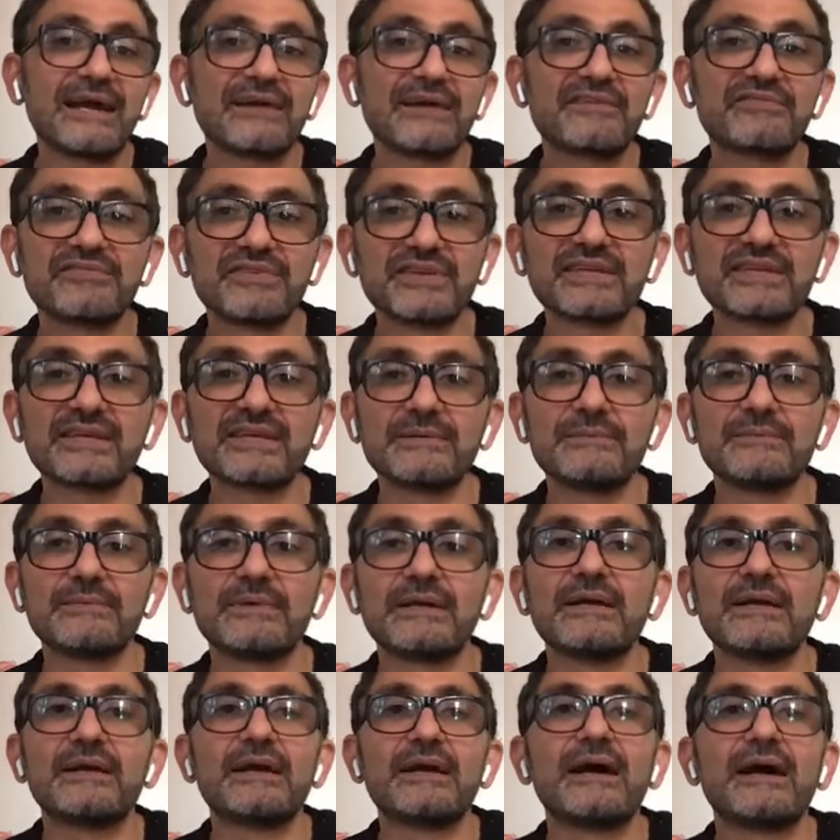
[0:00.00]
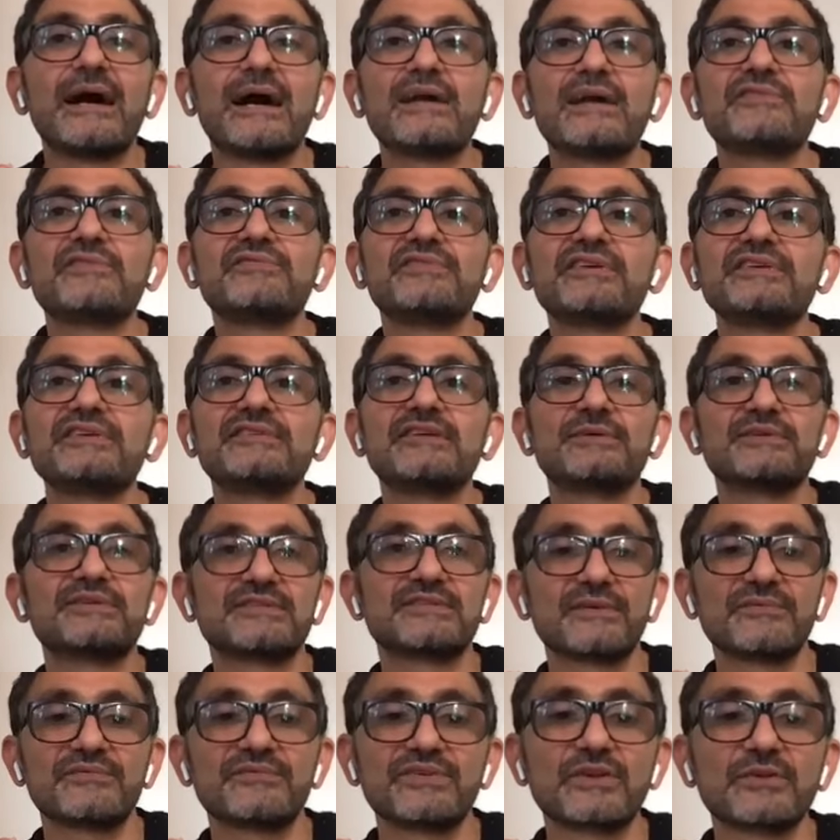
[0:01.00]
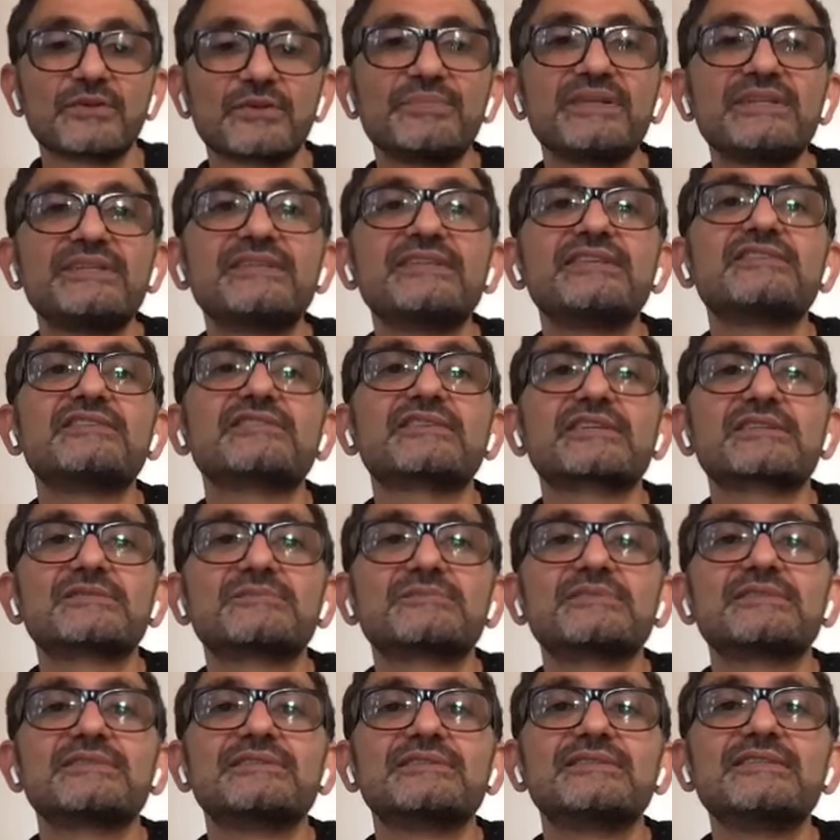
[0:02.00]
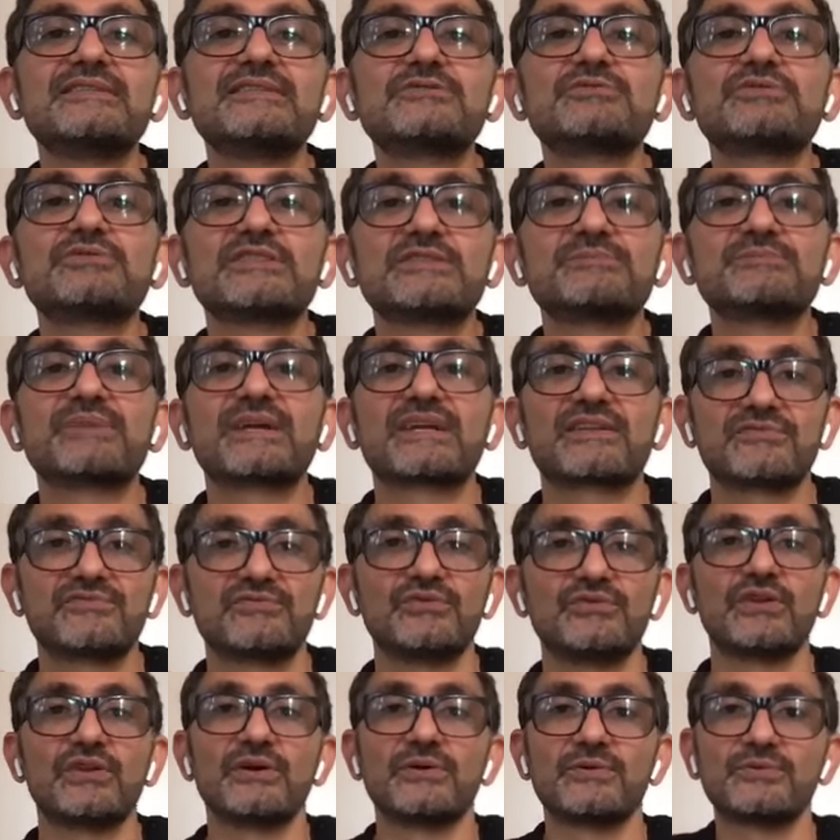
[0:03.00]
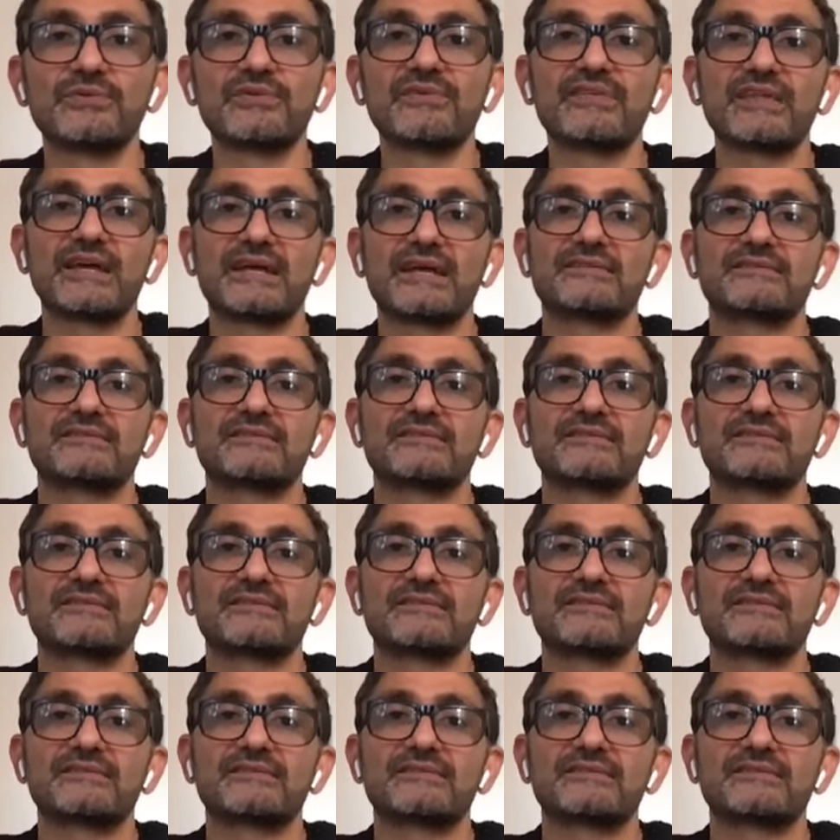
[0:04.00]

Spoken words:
I think there is something a bit disrespectful